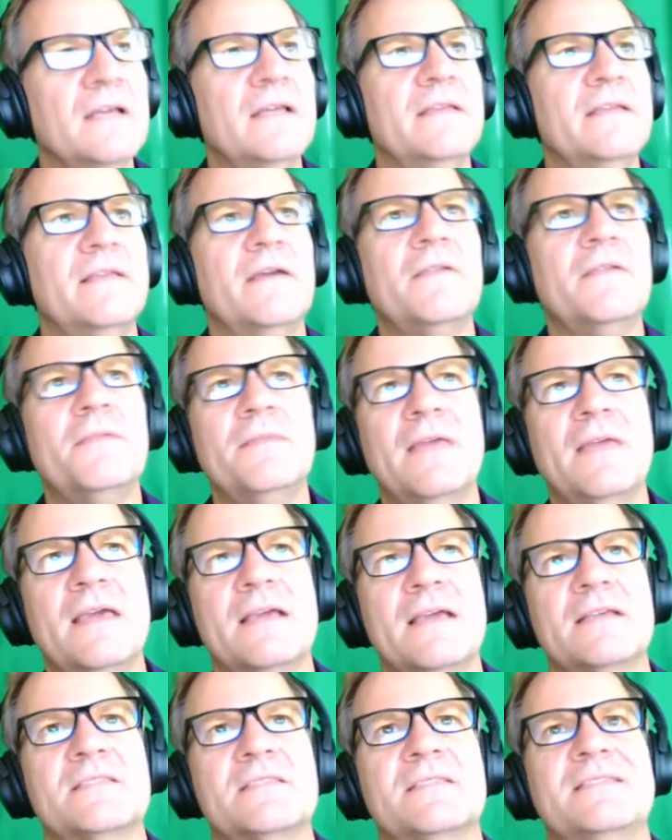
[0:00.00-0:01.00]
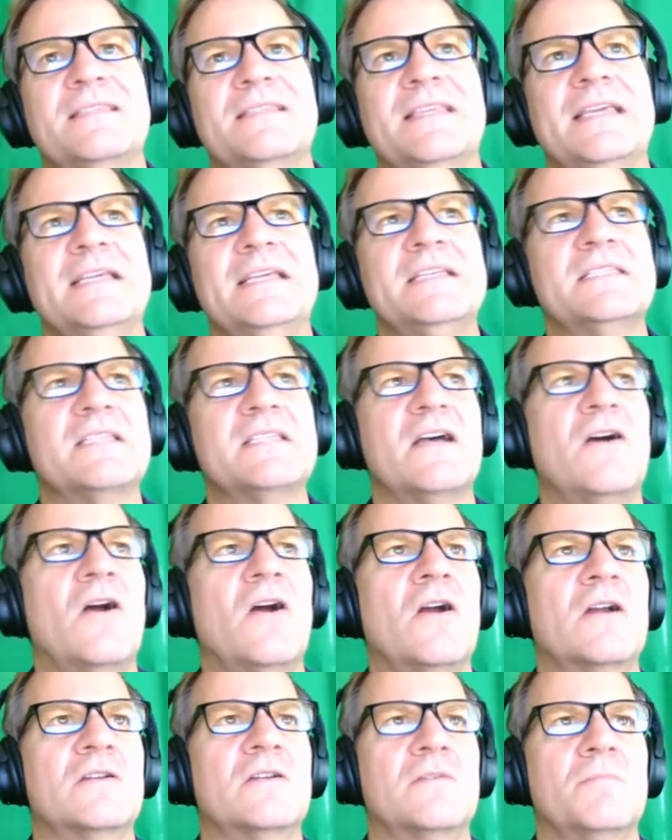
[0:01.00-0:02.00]
The other thing is these
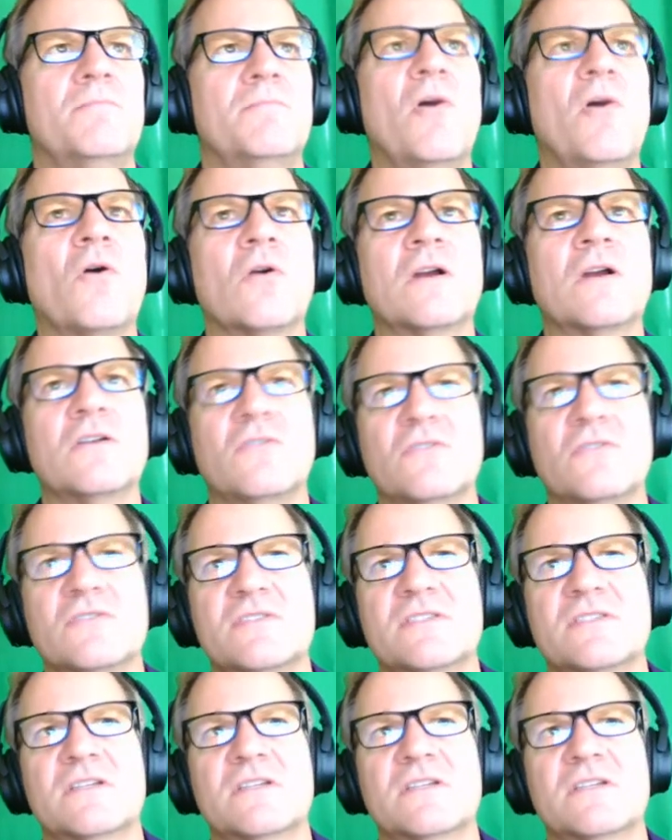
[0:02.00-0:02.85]
are portals.